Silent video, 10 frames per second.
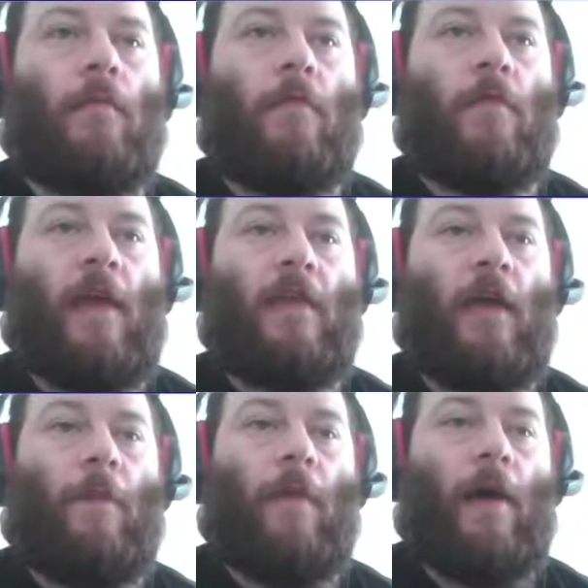set
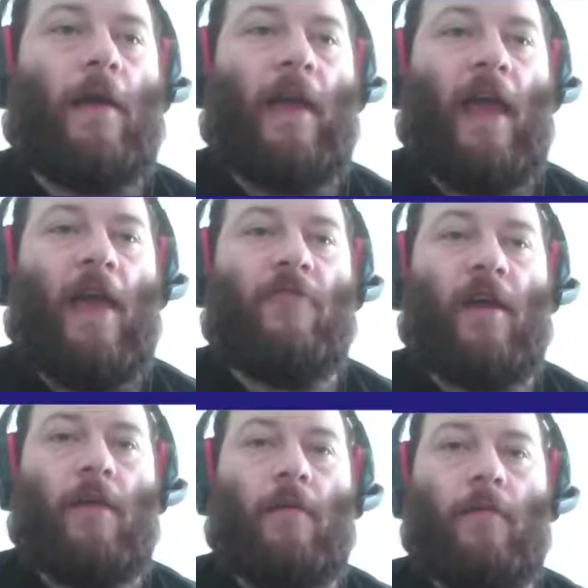up an
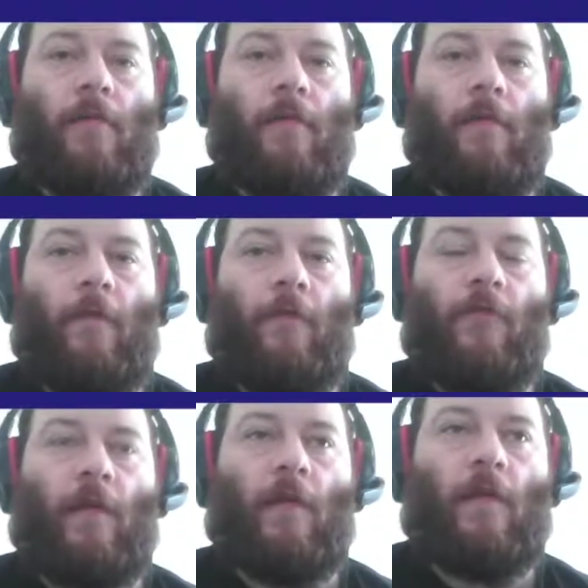area
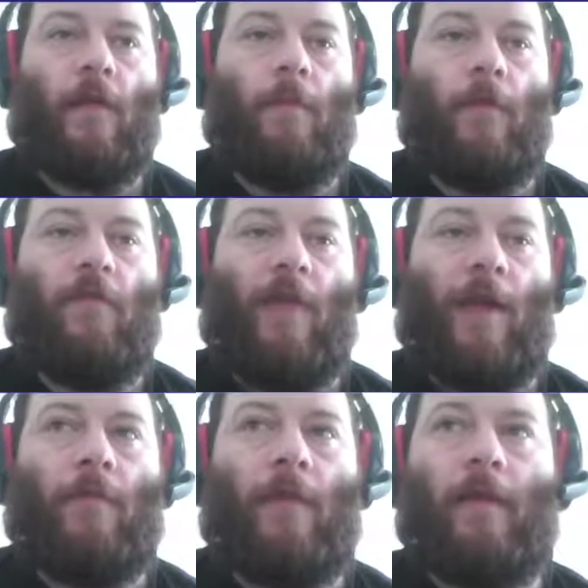for us to move
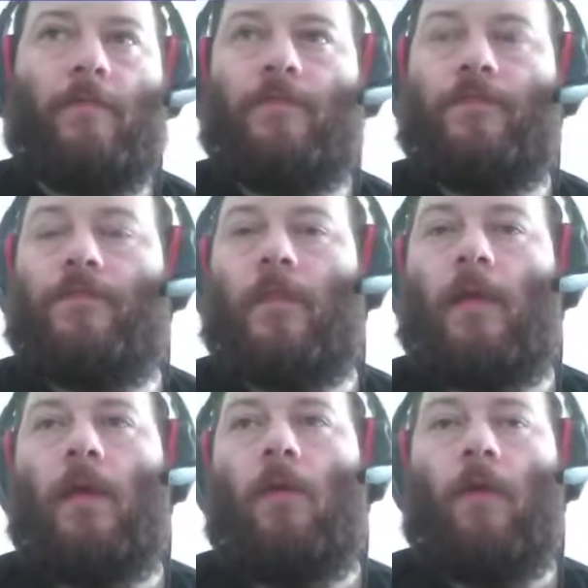around in
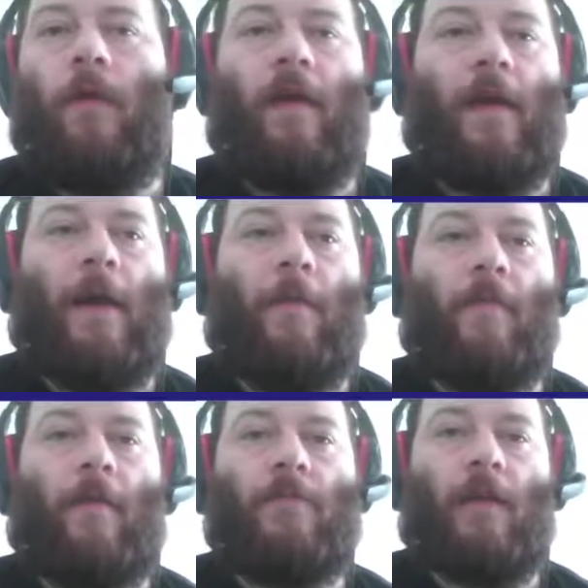with a couple
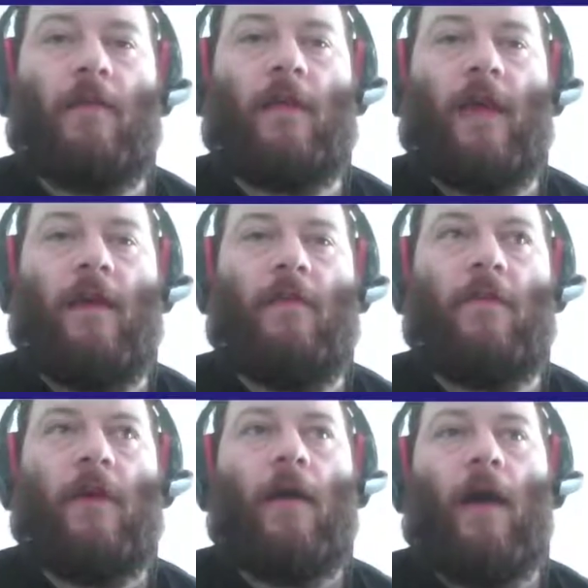of objects to give
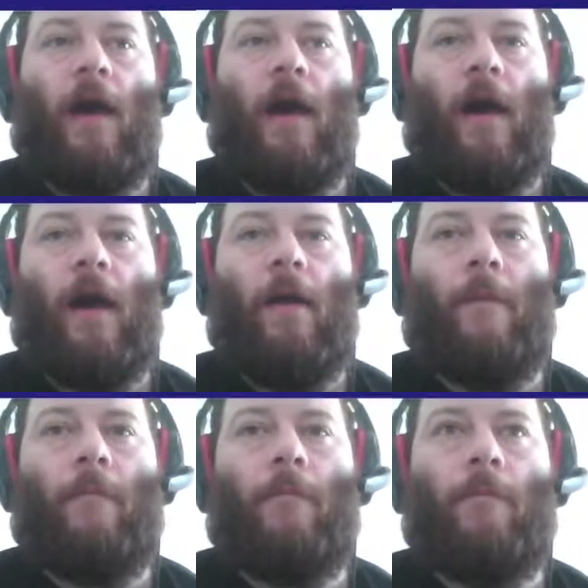
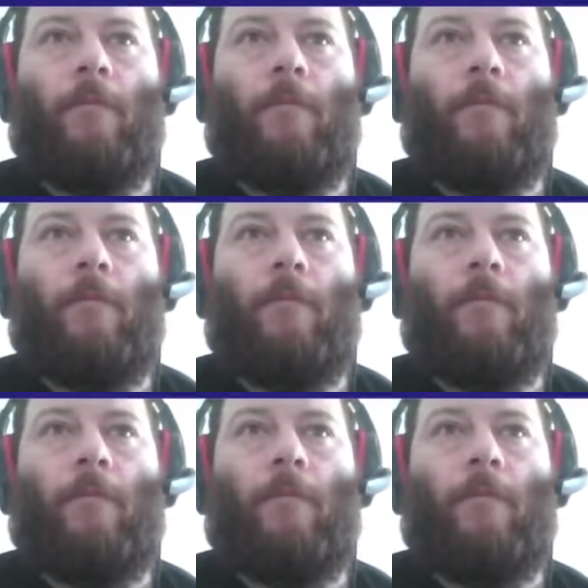the